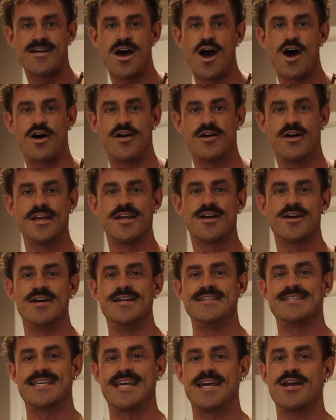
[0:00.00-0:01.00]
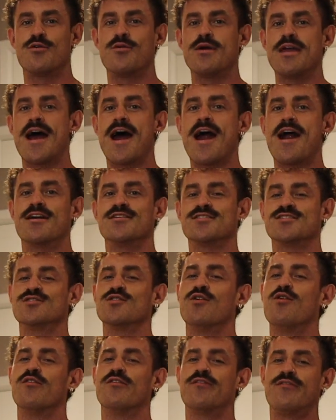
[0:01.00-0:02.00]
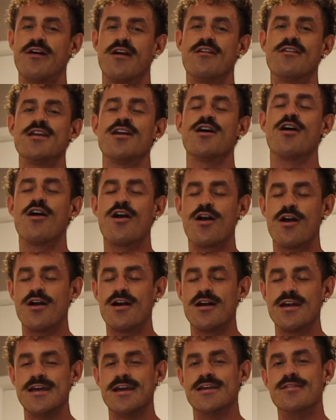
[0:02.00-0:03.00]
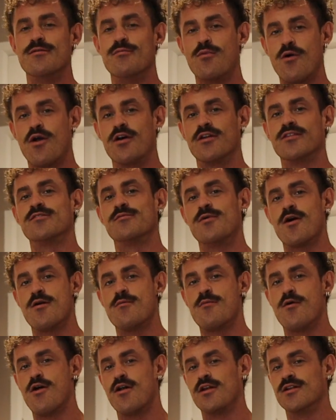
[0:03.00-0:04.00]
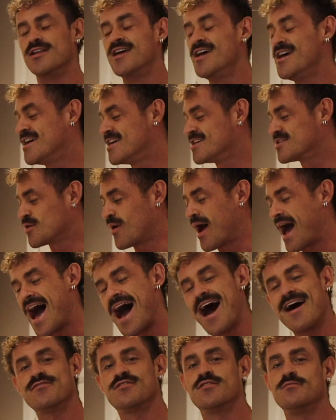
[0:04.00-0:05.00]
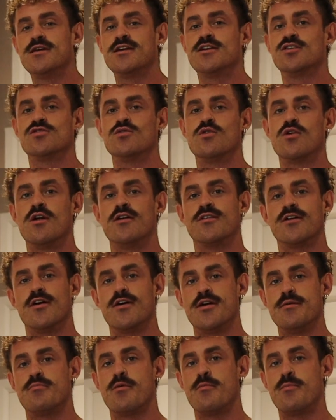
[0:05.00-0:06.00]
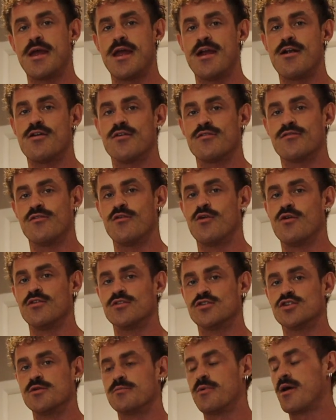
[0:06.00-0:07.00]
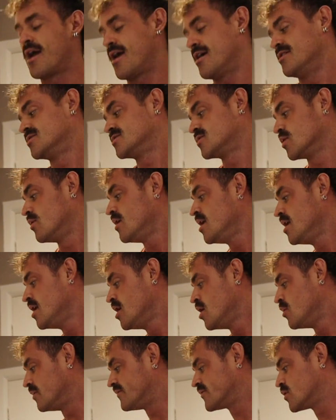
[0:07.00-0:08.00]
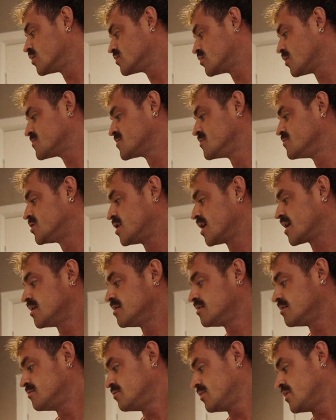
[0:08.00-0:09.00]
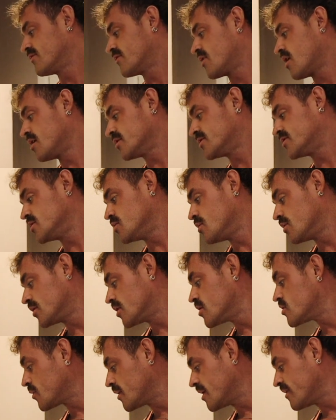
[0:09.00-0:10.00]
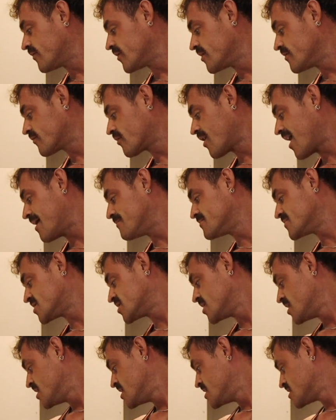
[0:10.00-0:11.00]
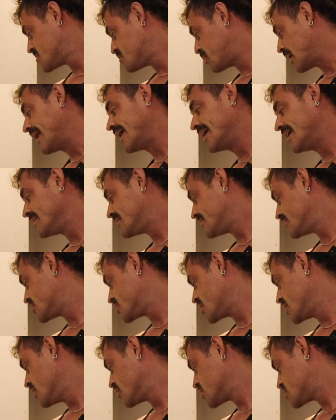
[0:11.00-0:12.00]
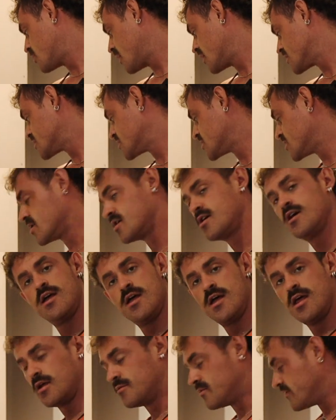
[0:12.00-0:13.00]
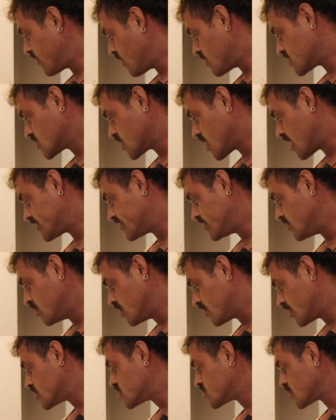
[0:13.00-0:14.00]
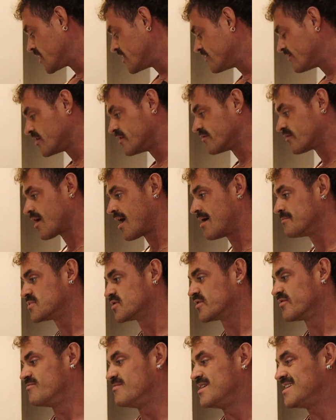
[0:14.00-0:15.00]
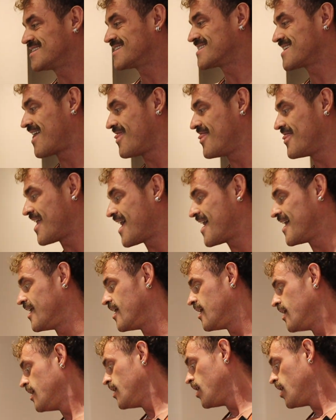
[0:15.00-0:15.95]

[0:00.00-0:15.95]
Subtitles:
Alright guys, here we are. So very early in the morning tomorrow morning, so I have to make sure that I'm prepared for the trip ahead. So we've cooked up some chicken. We've got 225 grams split into 3 lunch boxes here, and we've also got 225 grams of mince, and then